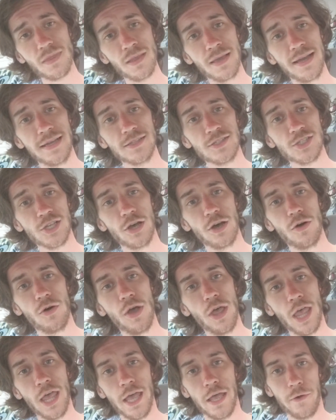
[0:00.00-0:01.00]
And so
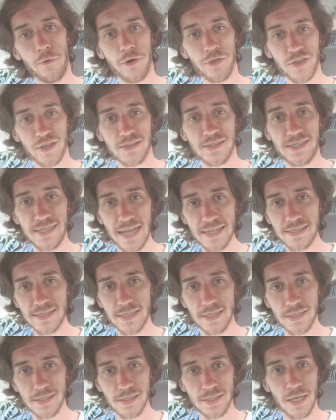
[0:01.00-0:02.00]
with
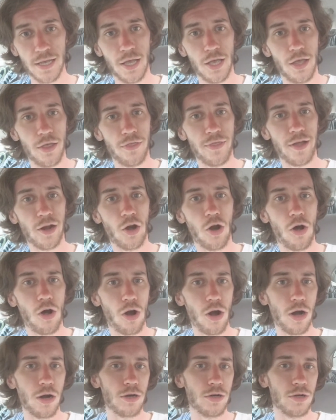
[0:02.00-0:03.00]
consensus, there
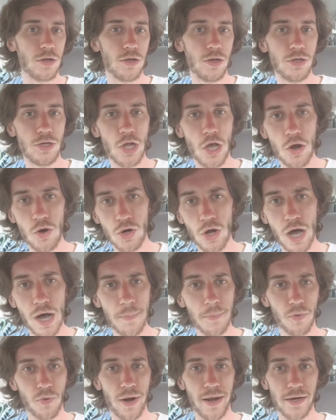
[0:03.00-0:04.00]
are node
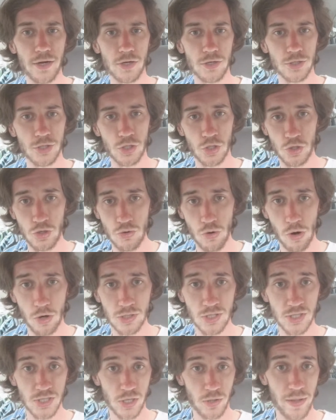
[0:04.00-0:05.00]
operators who are
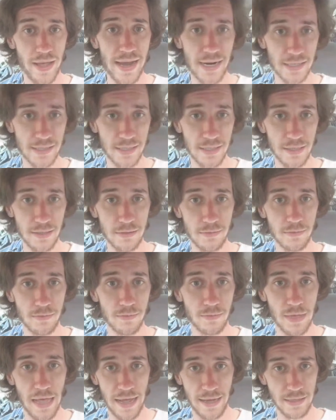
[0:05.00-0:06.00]
selected
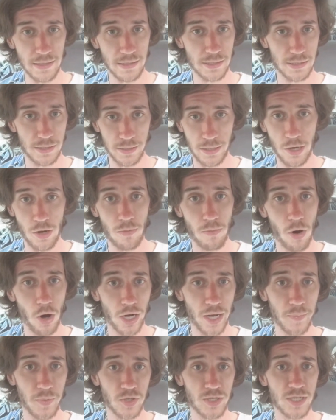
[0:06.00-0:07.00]
as,
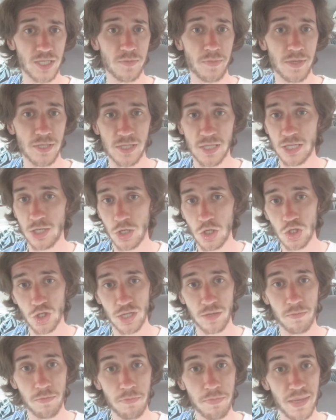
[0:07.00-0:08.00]
market participants. They're
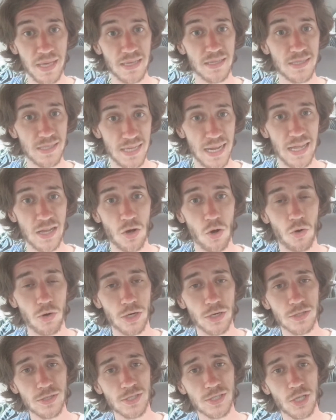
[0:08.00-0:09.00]
usually big
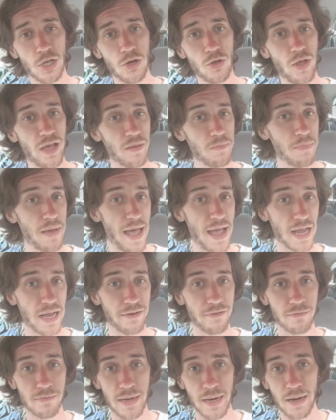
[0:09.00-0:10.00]
stakeholders. So like Bank
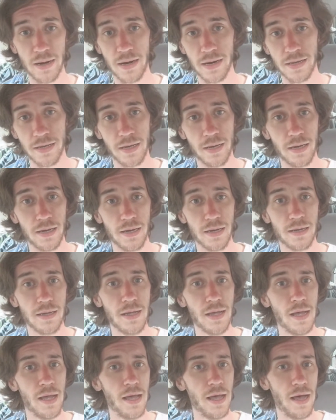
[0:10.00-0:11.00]
of America,
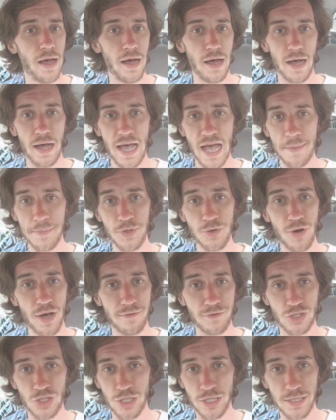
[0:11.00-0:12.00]

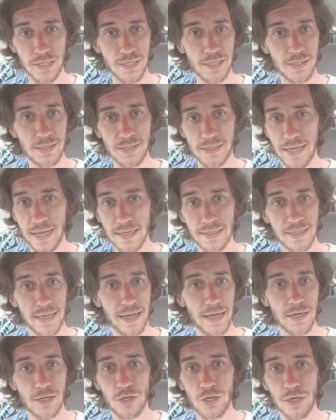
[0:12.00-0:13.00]
MUFG,
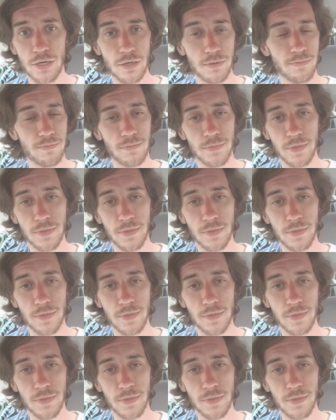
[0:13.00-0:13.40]
Santander,